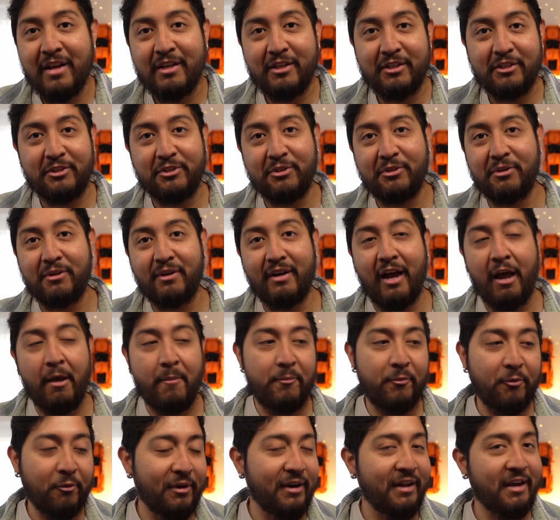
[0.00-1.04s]
So I'm
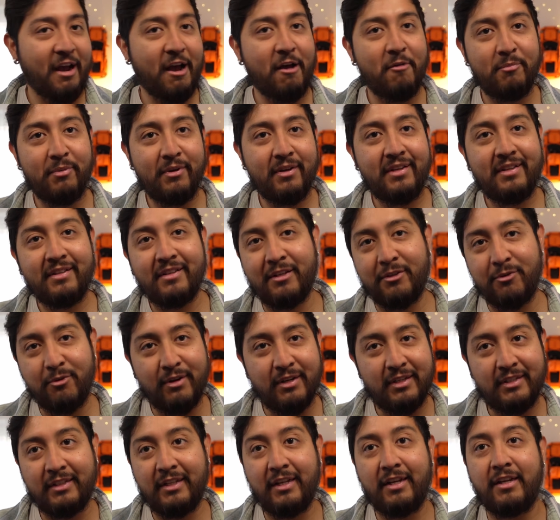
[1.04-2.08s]
really happy that you are
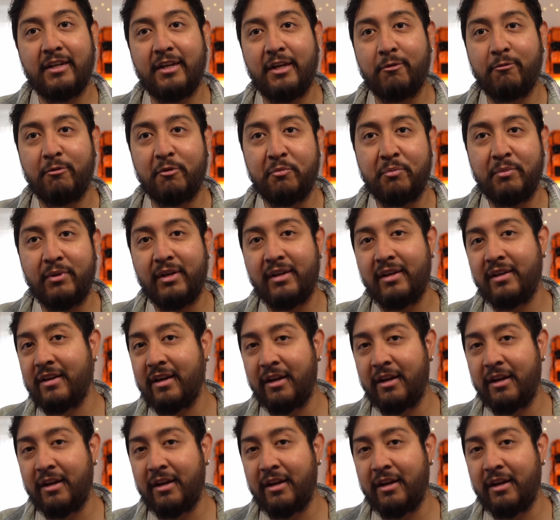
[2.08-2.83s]
still here with me.